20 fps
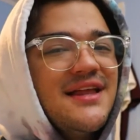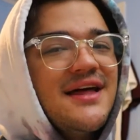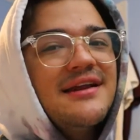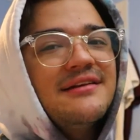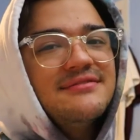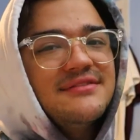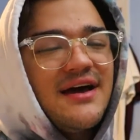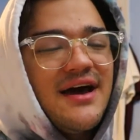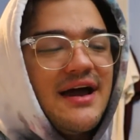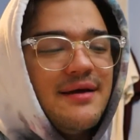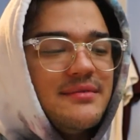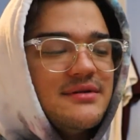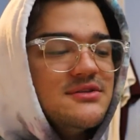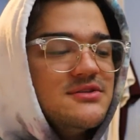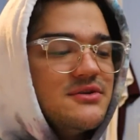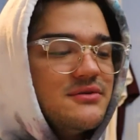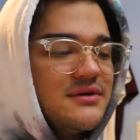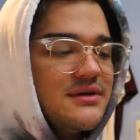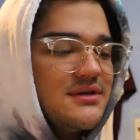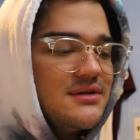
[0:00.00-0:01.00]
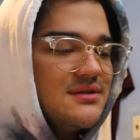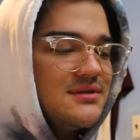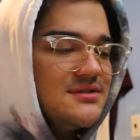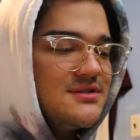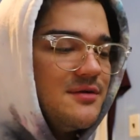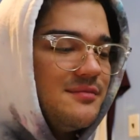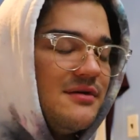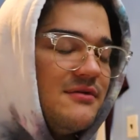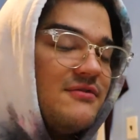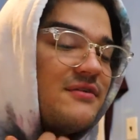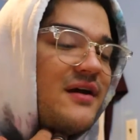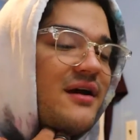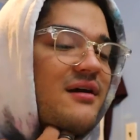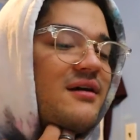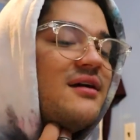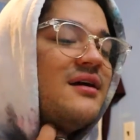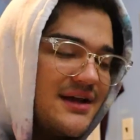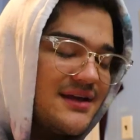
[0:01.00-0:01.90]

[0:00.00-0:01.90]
a lot of time into it, to be fair.